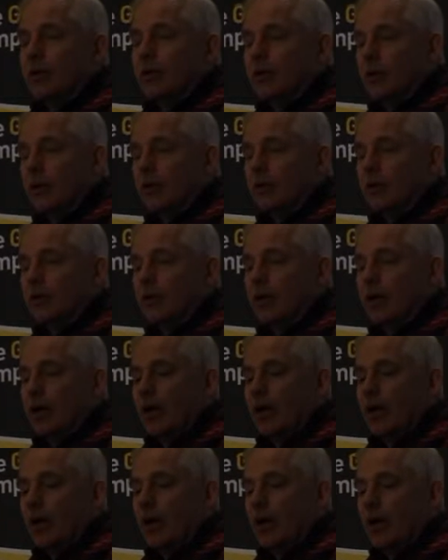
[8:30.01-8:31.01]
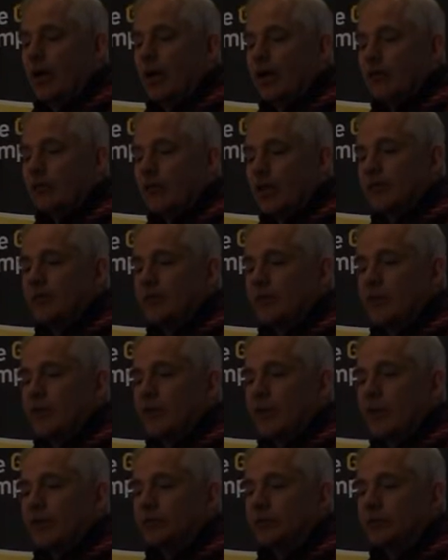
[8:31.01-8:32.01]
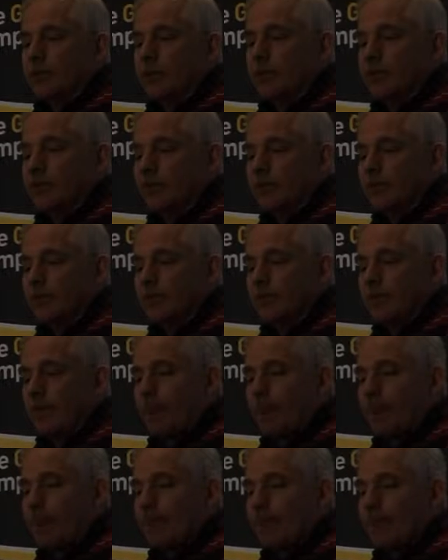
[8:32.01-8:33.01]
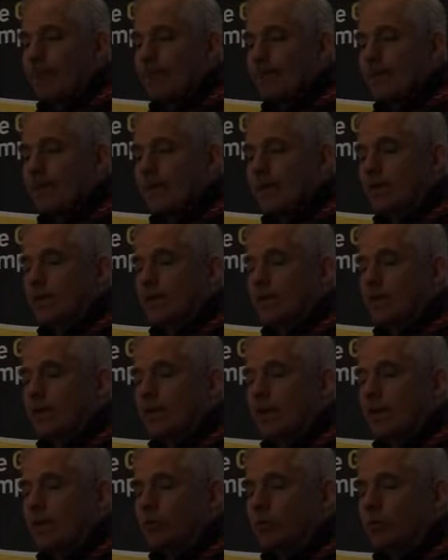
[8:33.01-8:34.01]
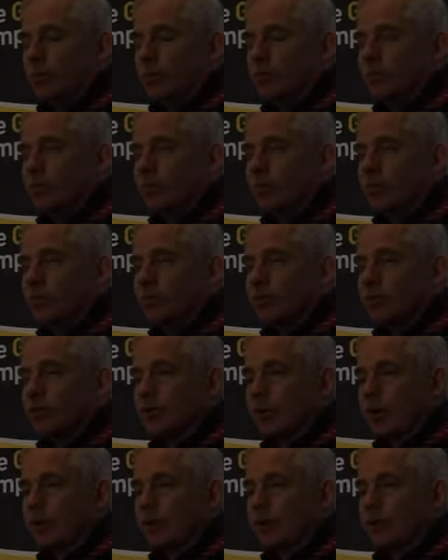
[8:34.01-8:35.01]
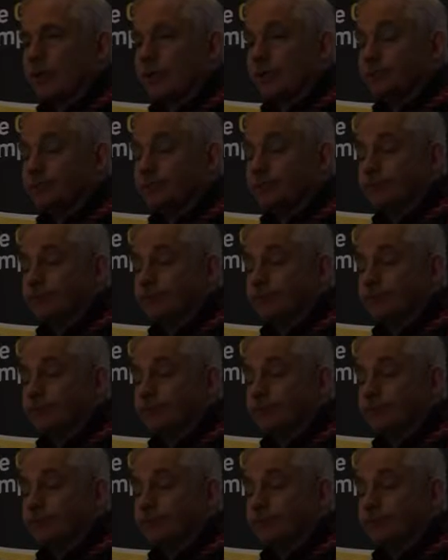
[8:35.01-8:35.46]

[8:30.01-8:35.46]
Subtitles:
a lot of stuff about money will make sense. The way it developed historically